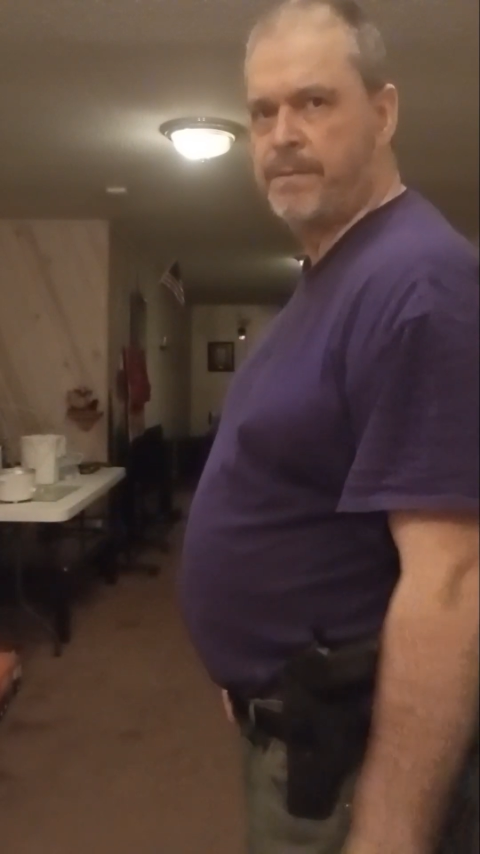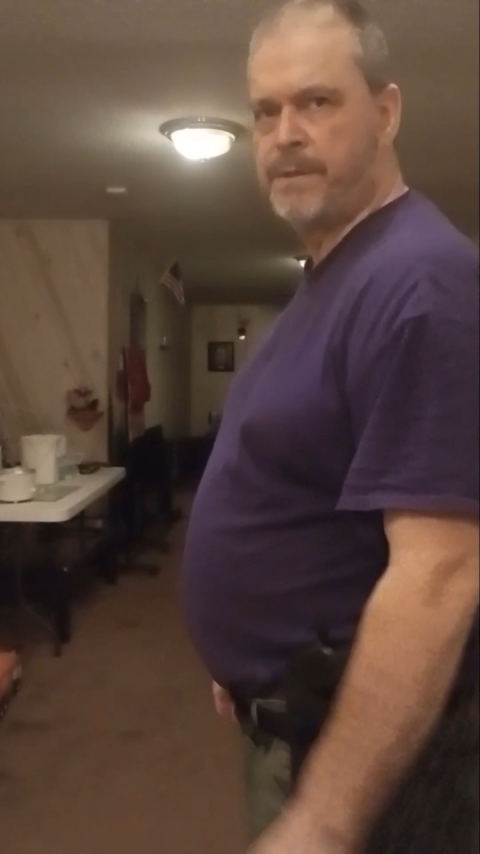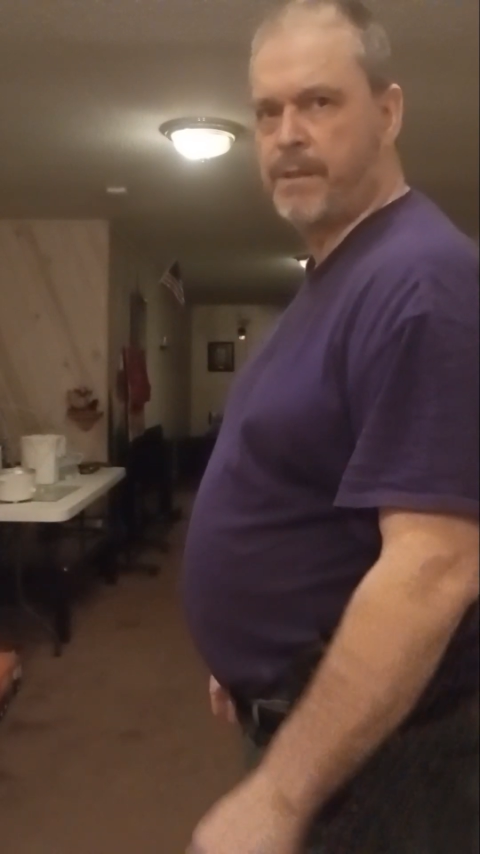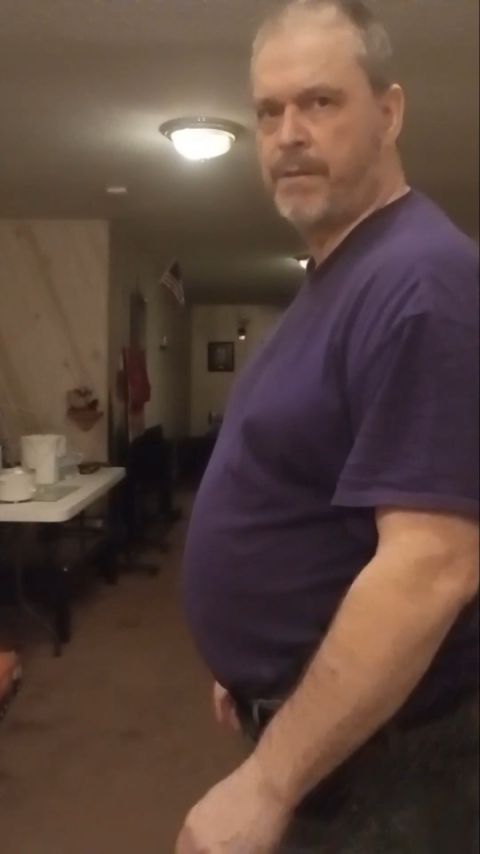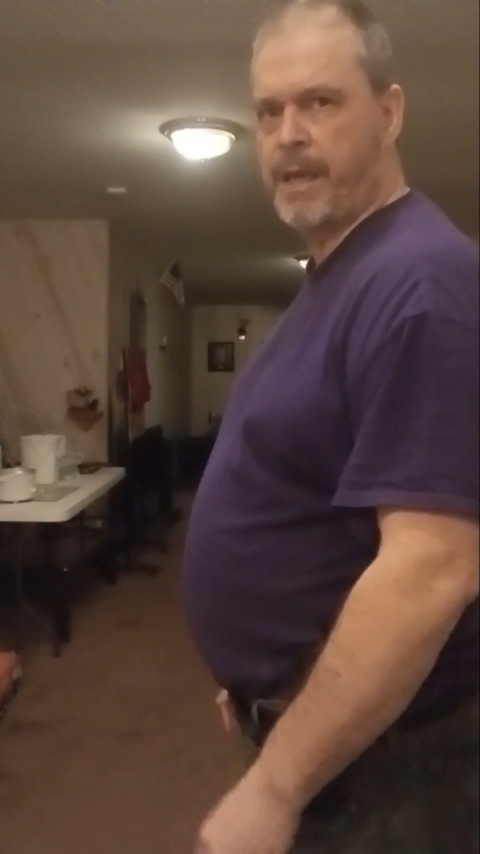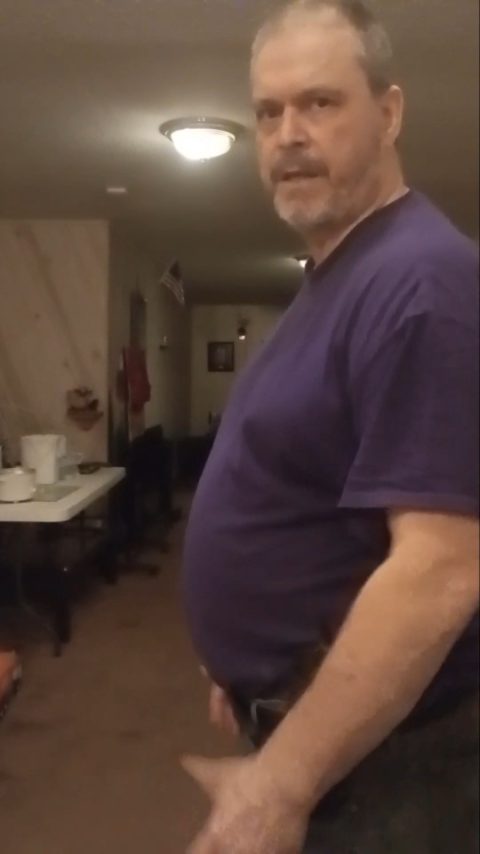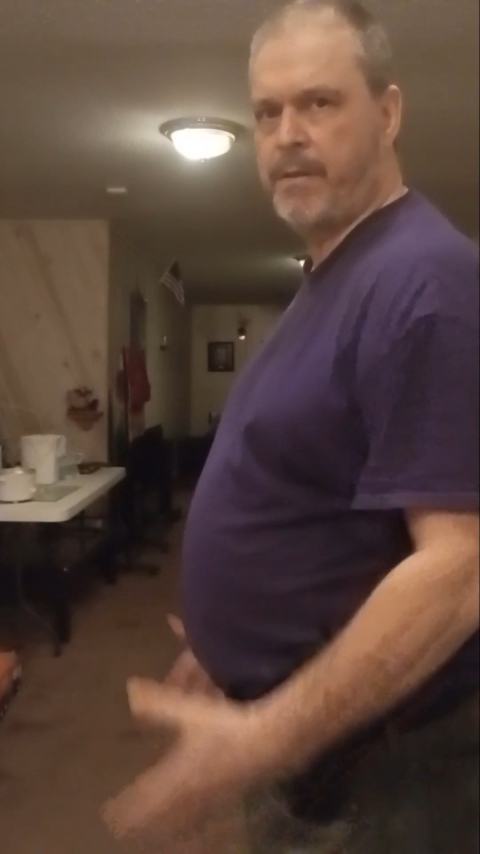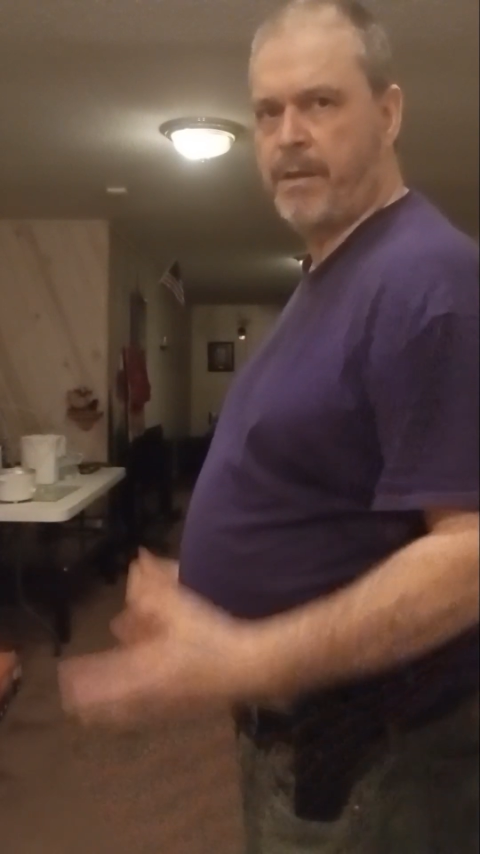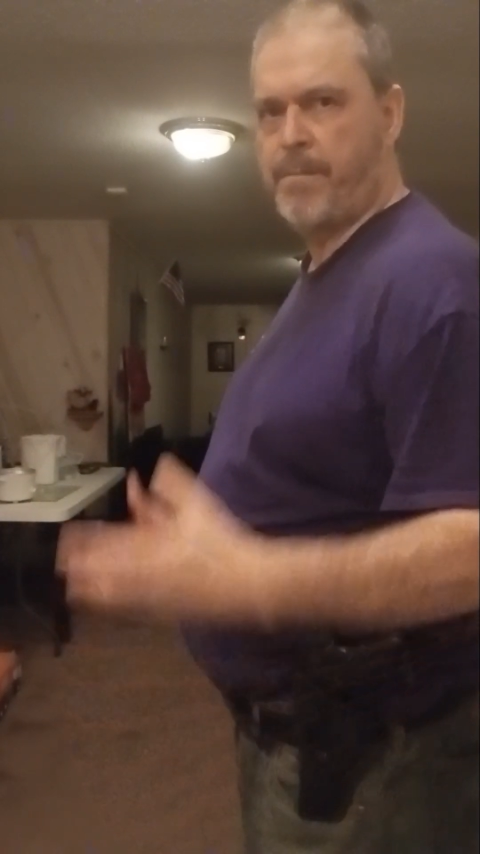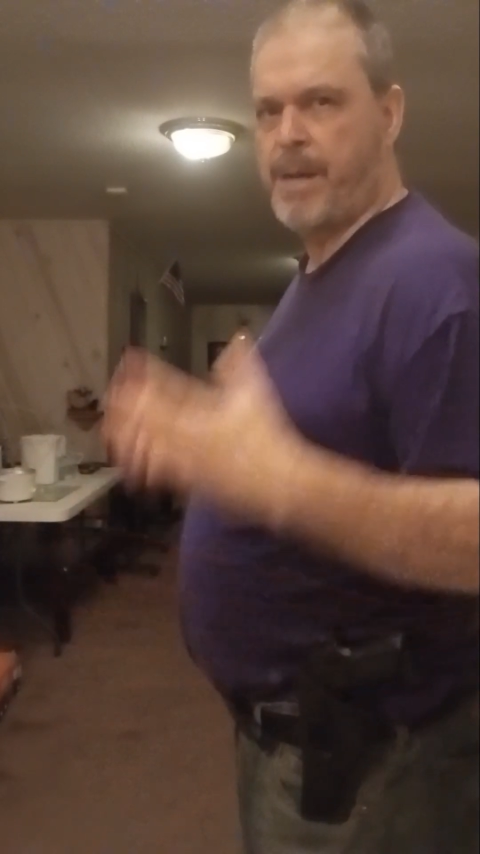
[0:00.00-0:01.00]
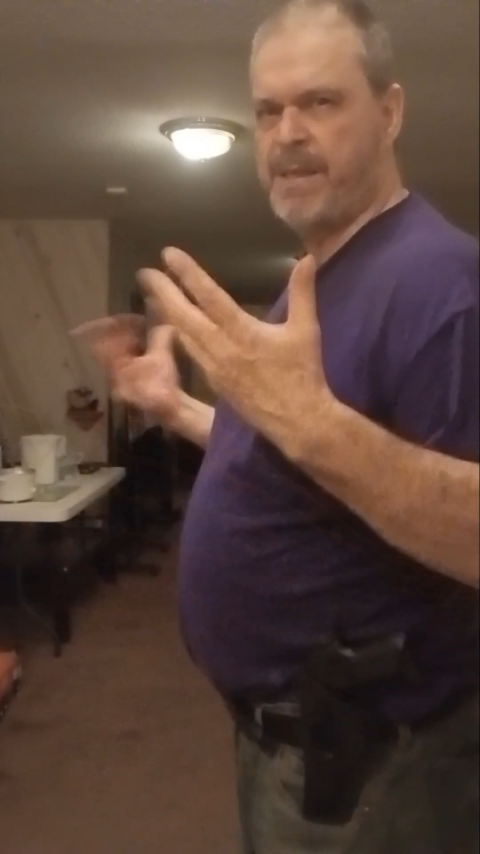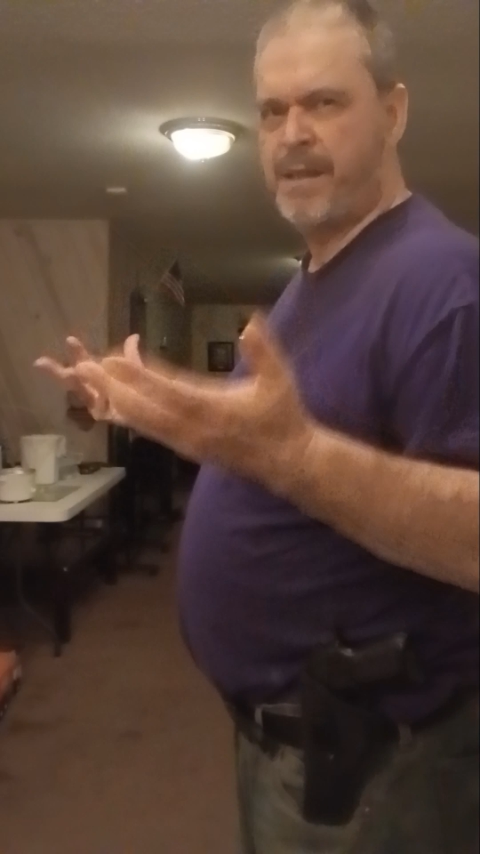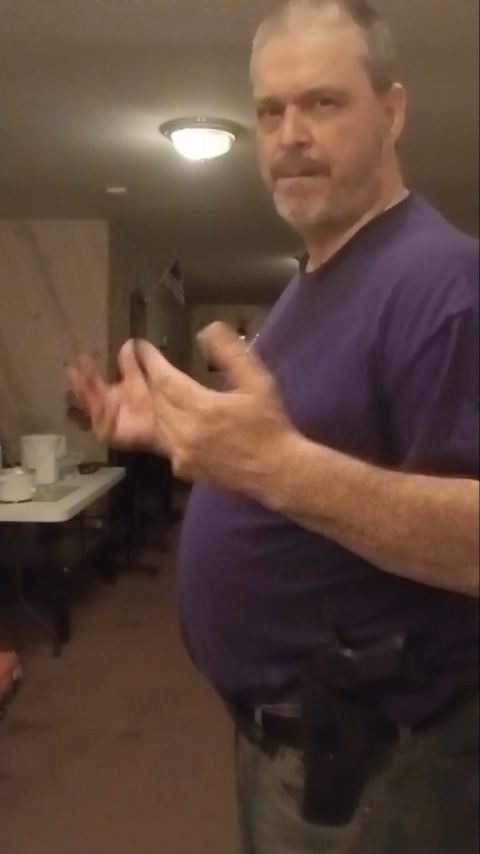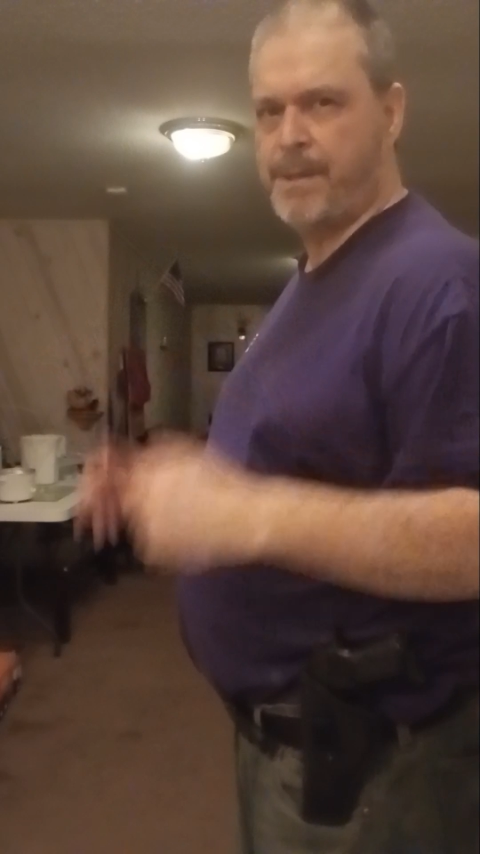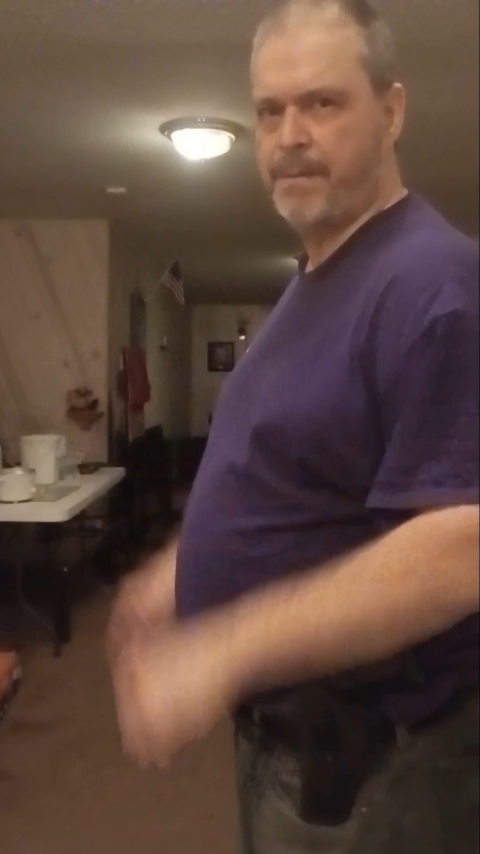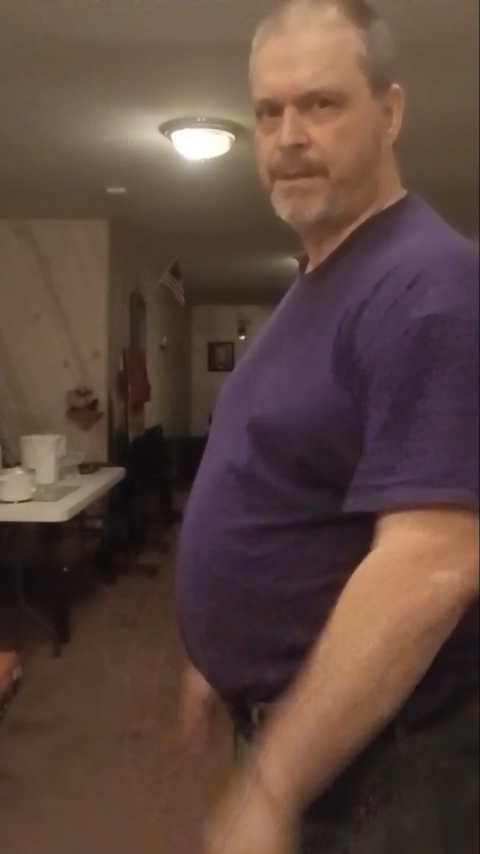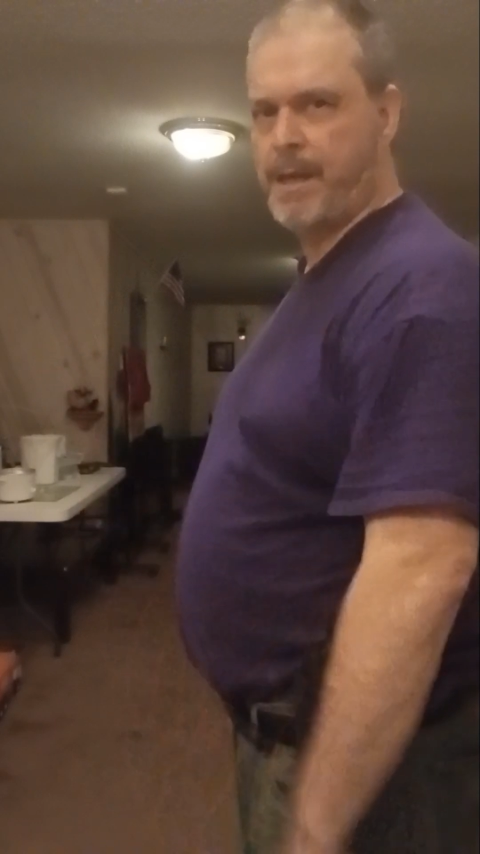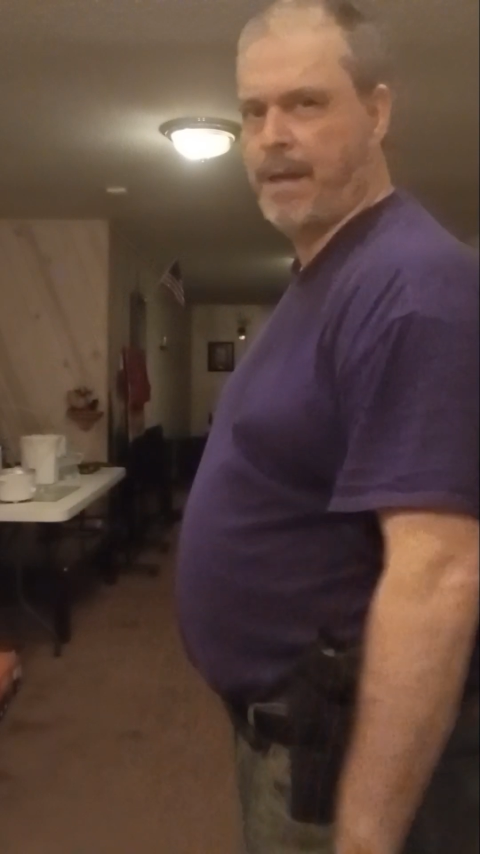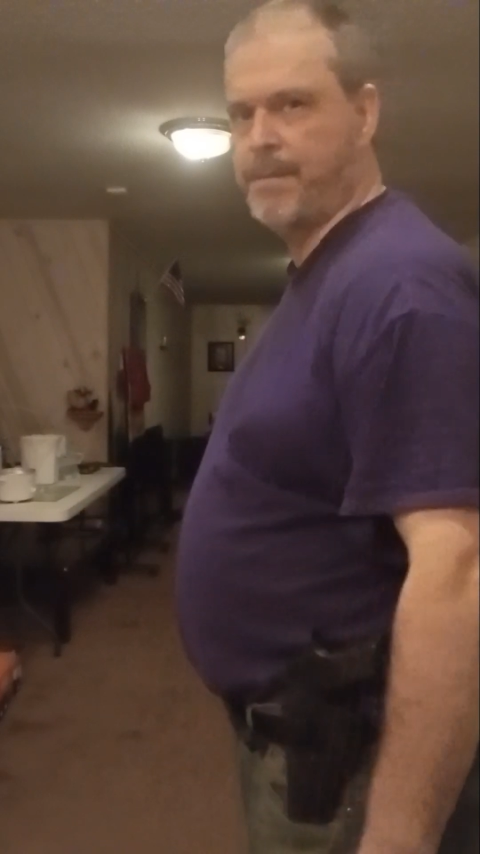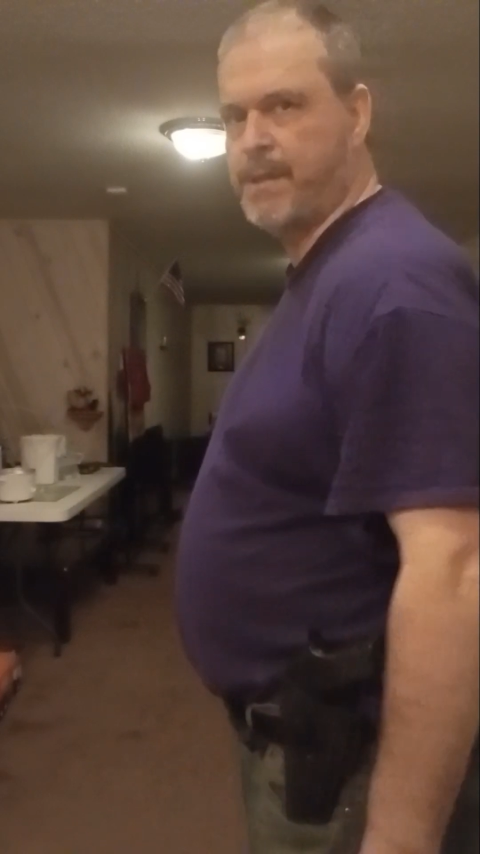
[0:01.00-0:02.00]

so that you can mess up sometimes.